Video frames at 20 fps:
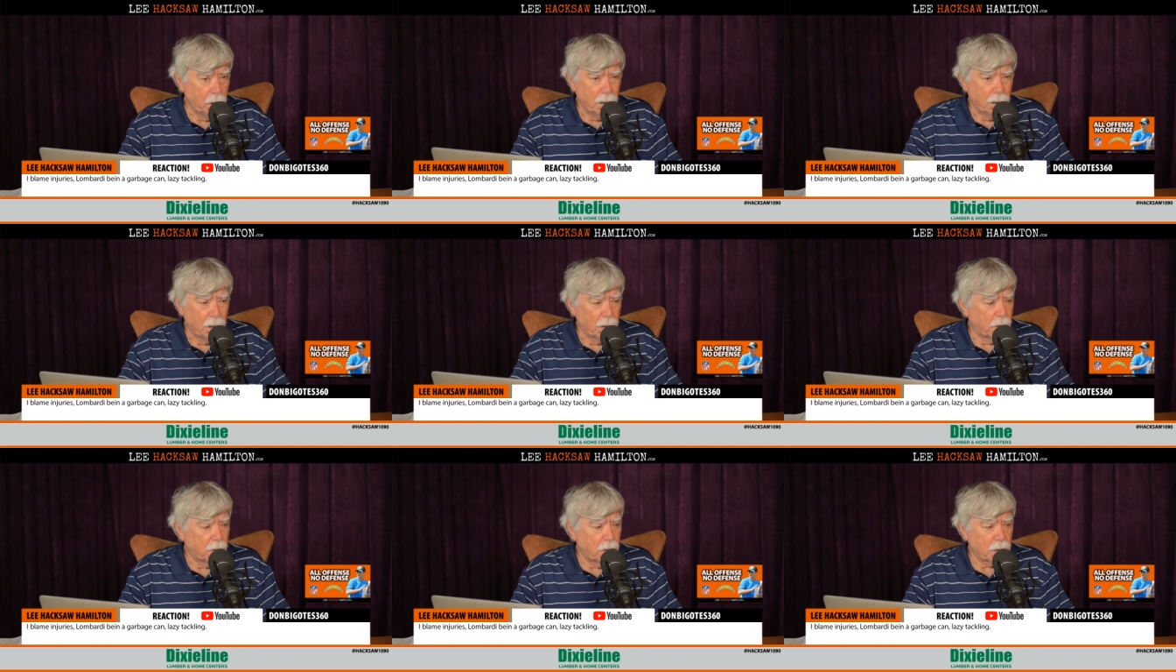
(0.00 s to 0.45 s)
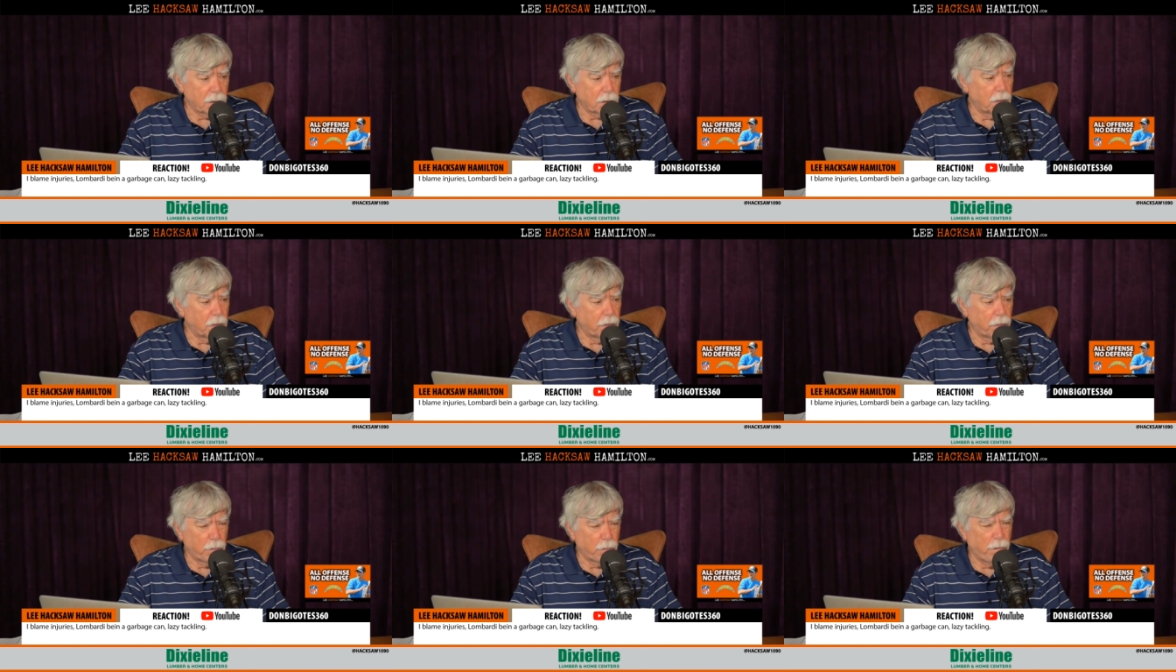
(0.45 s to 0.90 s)
just
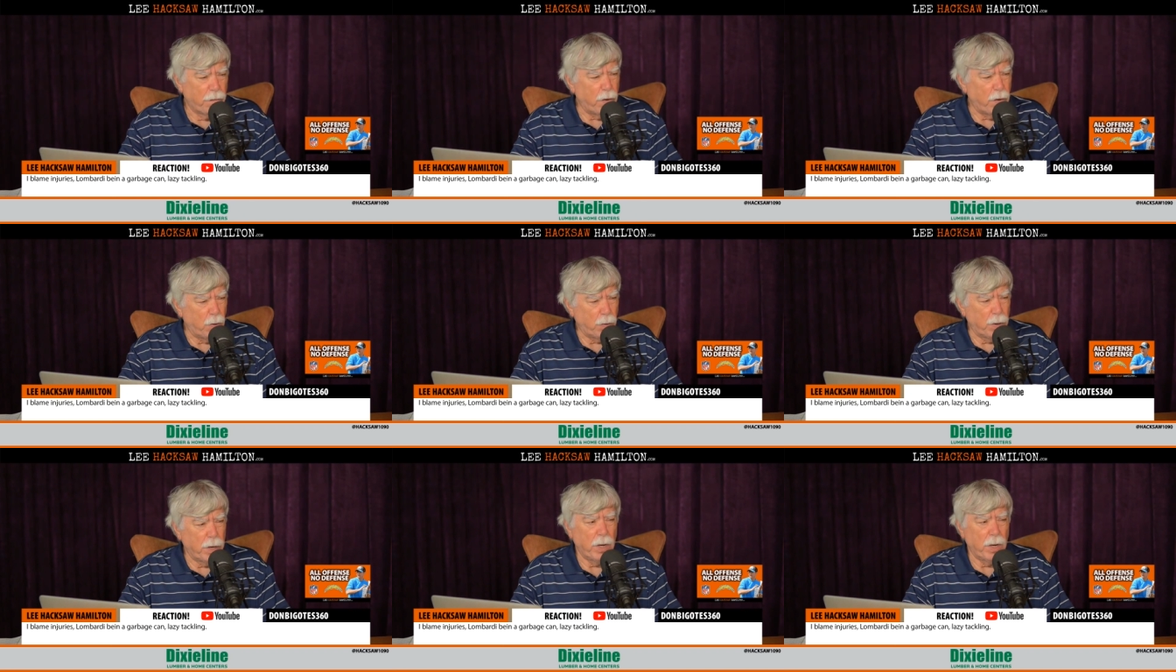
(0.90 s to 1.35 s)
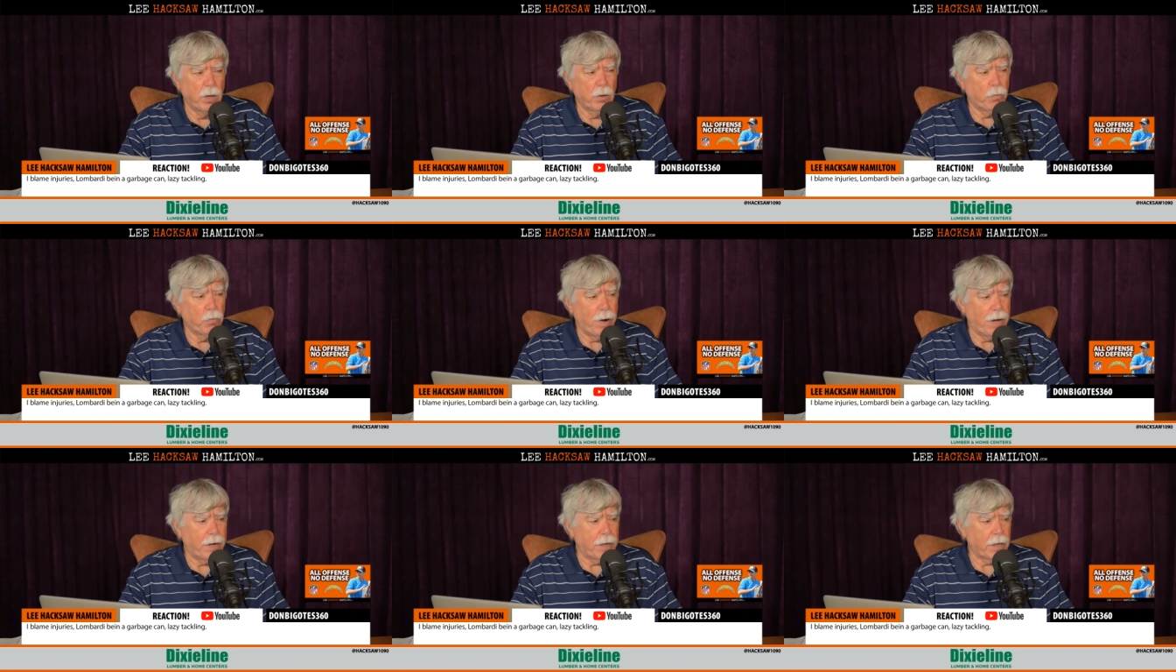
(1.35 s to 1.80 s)
a very
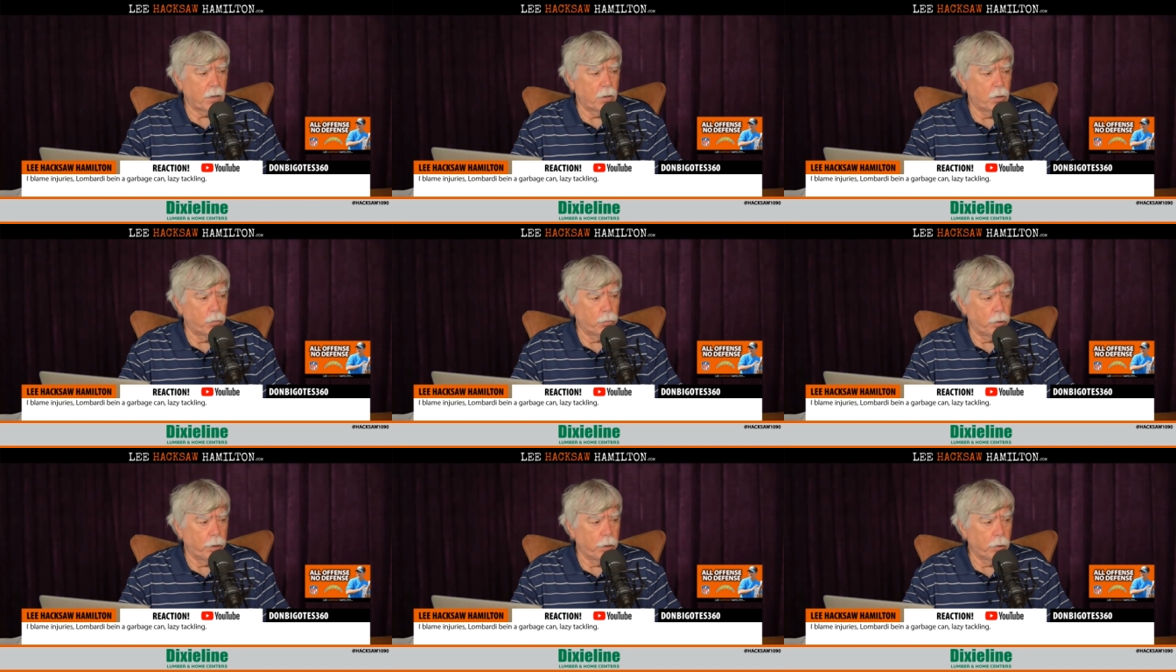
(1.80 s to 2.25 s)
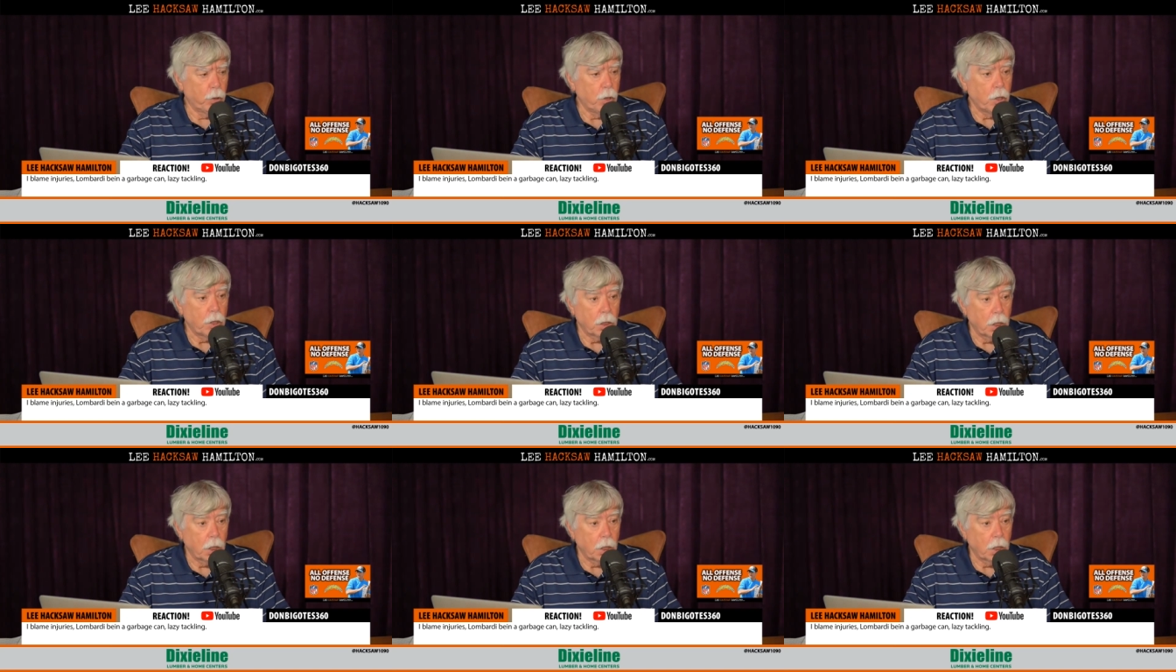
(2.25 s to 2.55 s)
erratic career.